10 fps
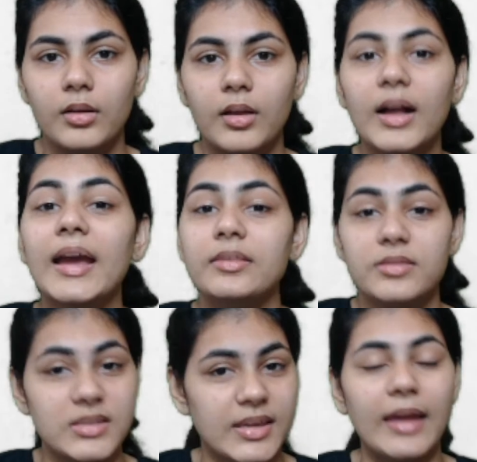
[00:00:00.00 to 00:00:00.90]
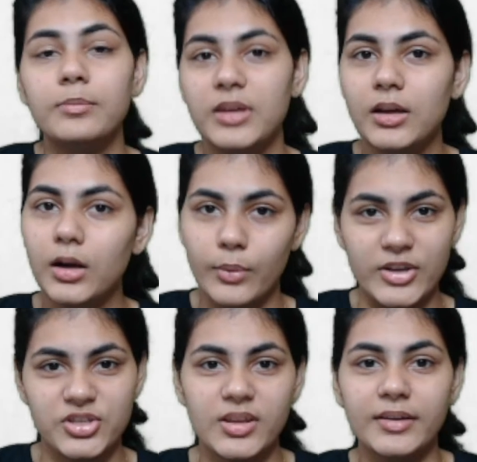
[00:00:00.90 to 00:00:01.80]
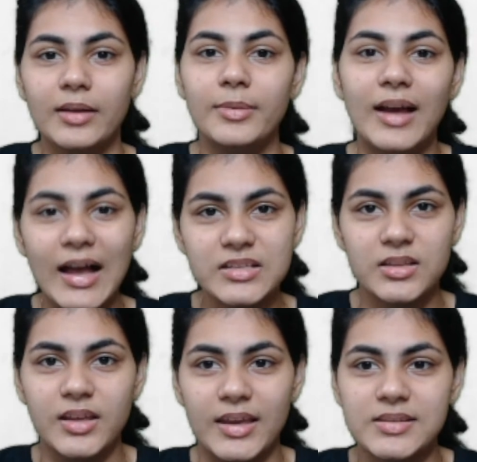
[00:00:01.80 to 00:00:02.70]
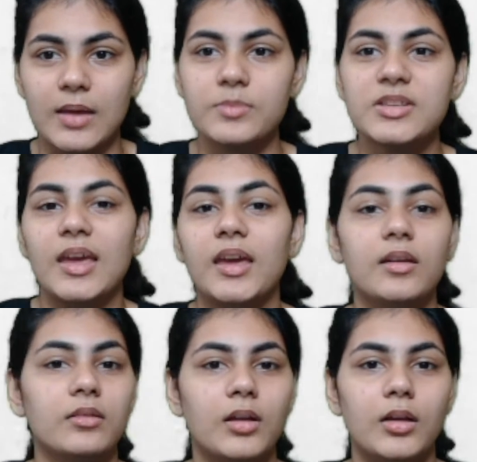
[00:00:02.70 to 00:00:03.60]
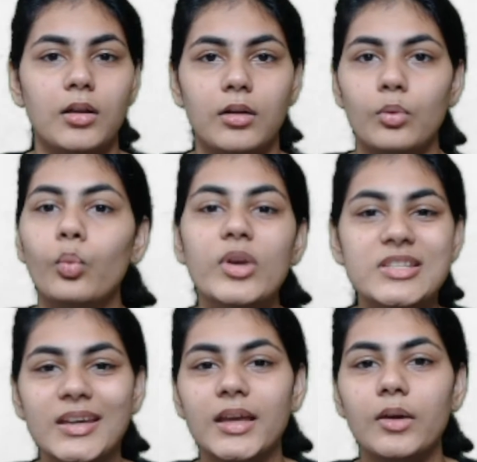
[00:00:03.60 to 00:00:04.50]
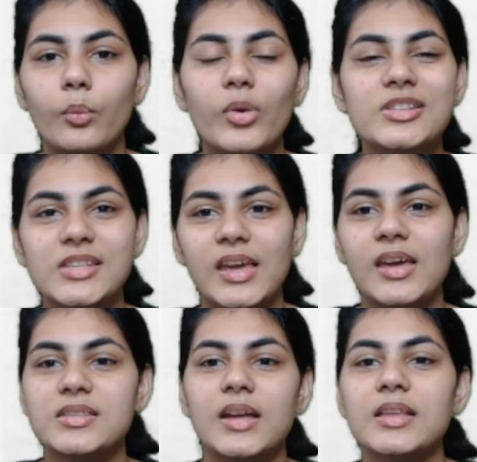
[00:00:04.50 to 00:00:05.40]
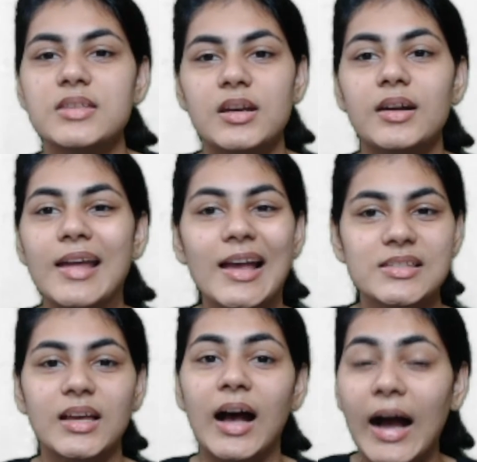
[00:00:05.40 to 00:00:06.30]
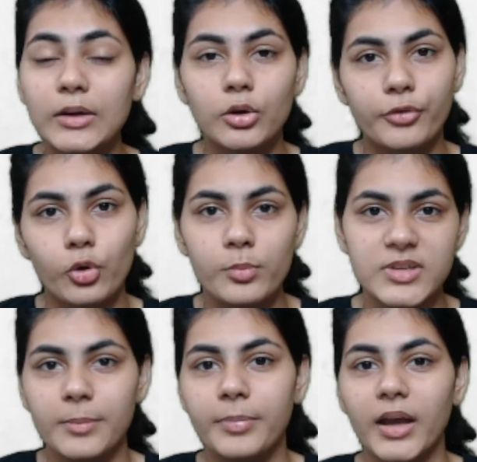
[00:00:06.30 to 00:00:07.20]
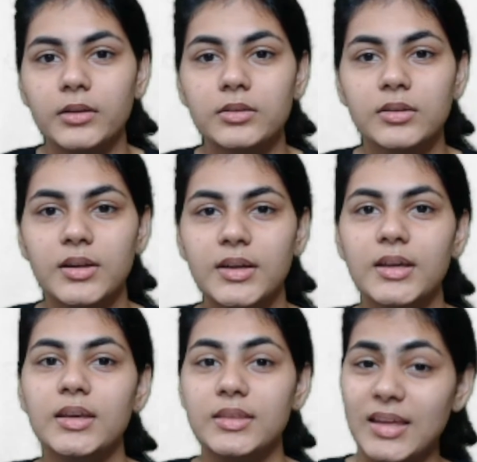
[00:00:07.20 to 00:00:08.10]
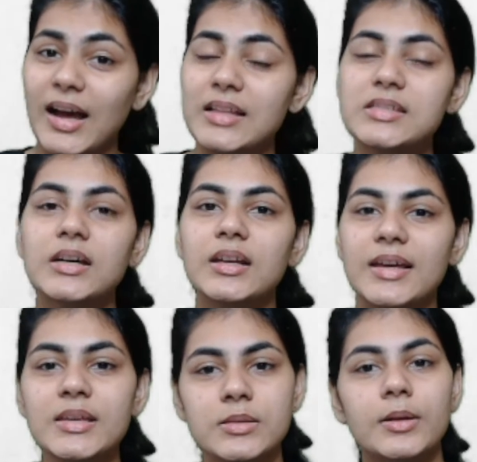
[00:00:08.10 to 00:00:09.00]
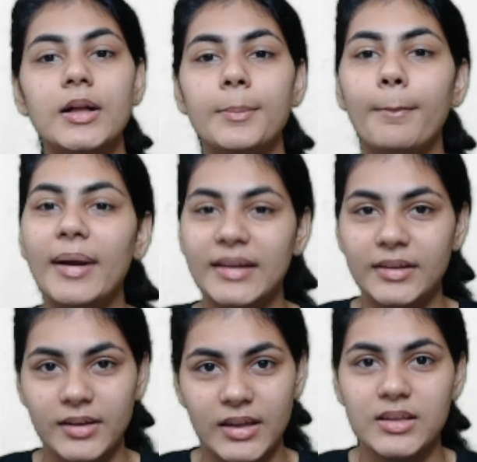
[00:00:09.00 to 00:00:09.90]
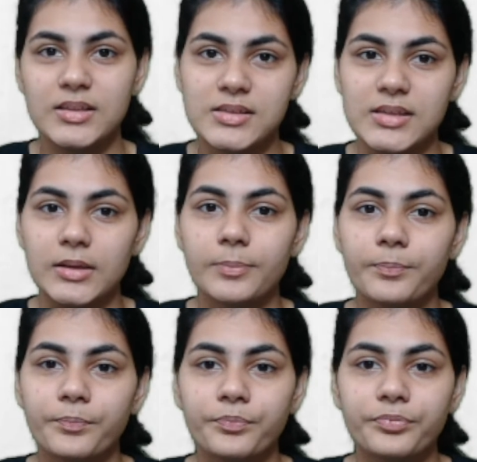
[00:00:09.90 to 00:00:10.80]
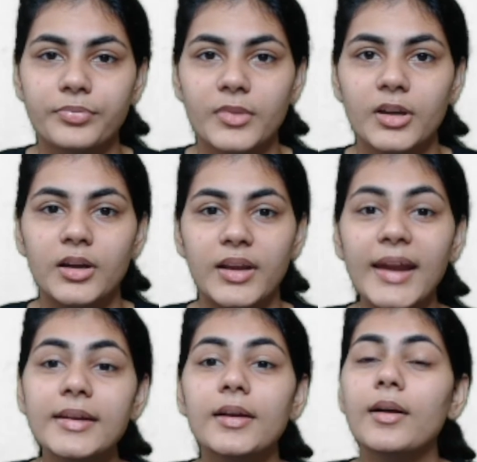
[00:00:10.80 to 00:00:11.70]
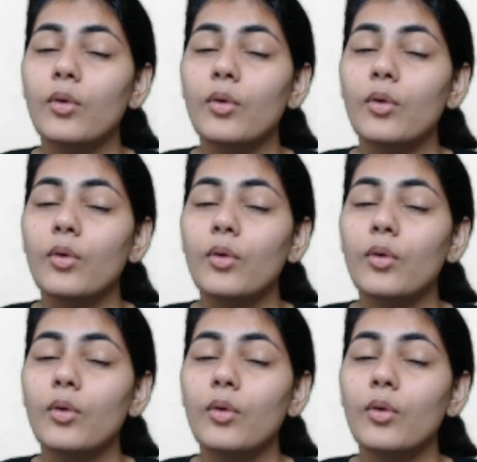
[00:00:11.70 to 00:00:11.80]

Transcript: Again, this can be a question that can be asked in the exam, saying which sea is considered as the heart of Rome's empire? The answer is Mediterranean Sea, right?